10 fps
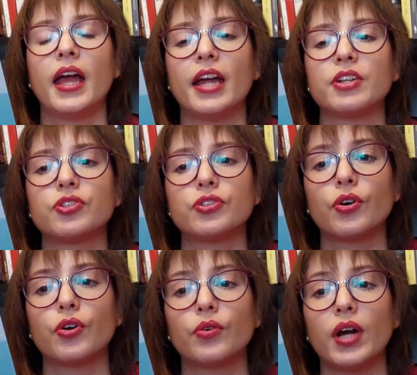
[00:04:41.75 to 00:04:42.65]
and
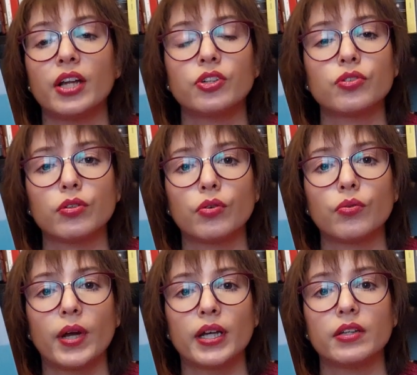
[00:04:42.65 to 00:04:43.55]
so Angelo,
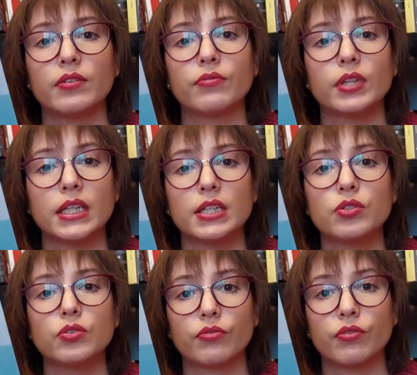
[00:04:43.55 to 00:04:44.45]
when he flees
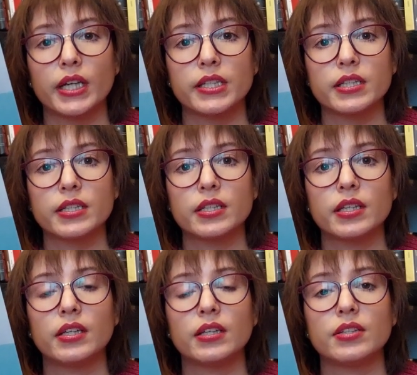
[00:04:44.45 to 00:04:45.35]
to France,
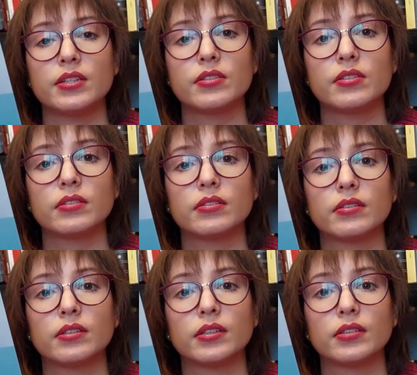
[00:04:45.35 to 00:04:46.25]
is
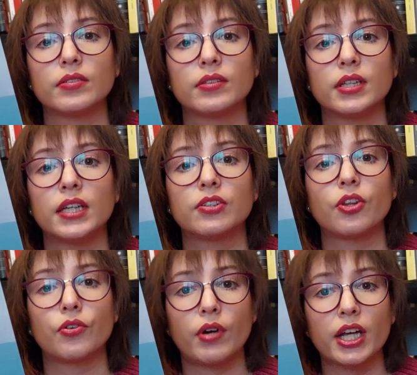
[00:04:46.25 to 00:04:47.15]
in the
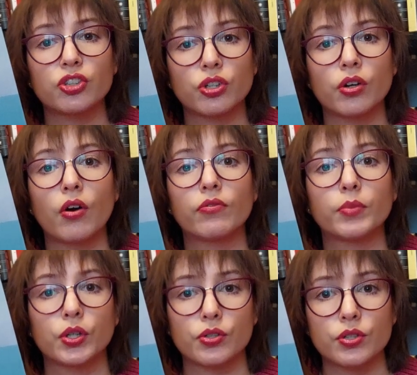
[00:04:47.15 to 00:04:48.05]
direction of
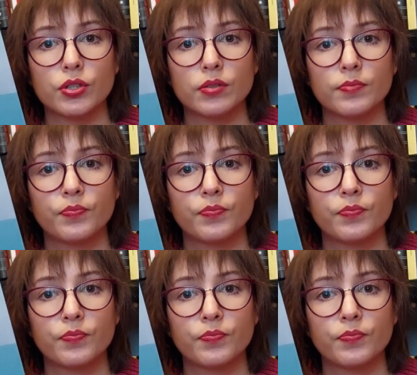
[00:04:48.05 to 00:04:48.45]
Manosque.